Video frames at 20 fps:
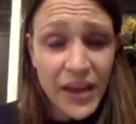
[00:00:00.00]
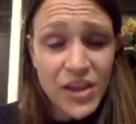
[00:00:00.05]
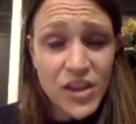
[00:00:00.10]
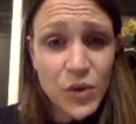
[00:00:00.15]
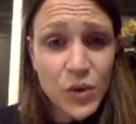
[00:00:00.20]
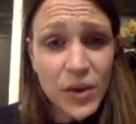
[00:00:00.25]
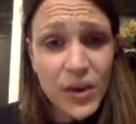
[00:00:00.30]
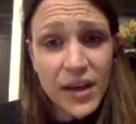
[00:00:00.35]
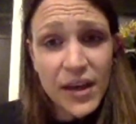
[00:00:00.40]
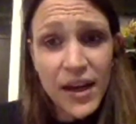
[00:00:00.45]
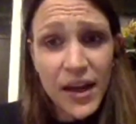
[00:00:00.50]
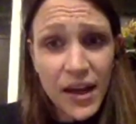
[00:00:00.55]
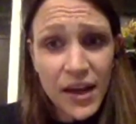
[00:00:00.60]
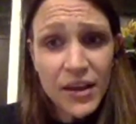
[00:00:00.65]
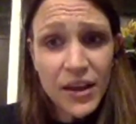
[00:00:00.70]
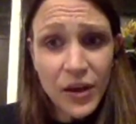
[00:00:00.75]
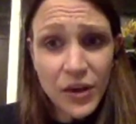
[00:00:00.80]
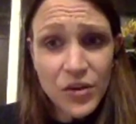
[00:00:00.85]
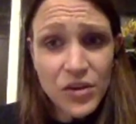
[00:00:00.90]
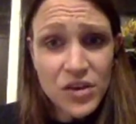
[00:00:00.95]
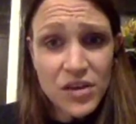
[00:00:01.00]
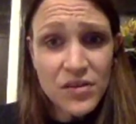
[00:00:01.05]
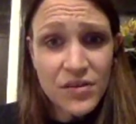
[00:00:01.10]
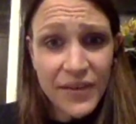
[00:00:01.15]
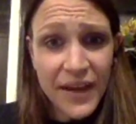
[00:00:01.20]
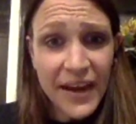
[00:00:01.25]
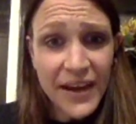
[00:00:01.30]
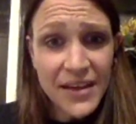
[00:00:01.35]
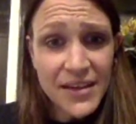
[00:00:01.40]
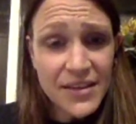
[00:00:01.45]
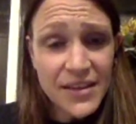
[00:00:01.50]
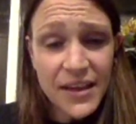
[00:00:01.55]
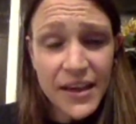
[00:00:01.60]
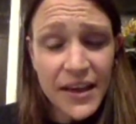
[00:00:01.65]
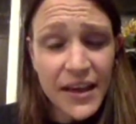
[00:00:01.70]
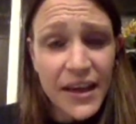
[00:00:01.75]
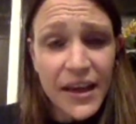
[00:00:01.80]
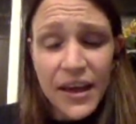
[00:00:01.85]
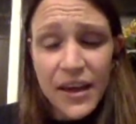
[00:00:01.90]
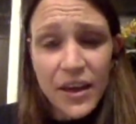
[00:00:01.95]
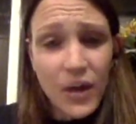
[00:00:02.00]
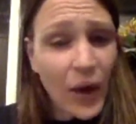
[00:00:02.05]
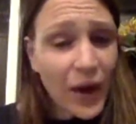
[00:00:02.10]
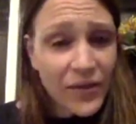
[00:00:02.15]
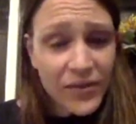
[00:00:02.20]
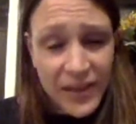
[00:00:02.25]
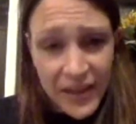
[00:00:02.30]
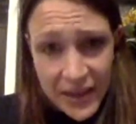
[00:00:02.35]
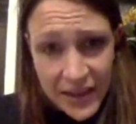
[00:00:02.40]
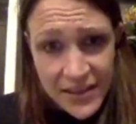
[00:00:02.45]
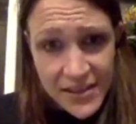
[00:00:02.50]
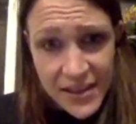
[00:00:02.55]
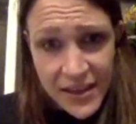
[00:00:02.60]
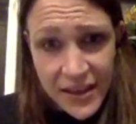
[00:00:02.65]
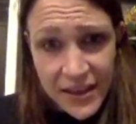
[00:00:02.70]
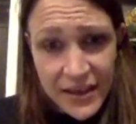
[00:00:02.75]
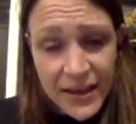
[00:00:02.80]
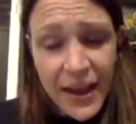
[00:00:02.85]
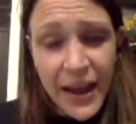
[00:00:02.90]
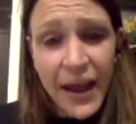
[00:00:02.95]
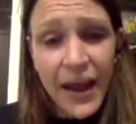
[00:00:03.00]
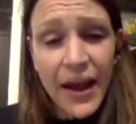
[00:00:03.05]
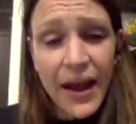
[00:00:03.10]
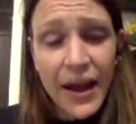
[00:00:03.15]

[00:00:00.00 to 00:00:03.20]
to alert you to the fact that you haven't eaten,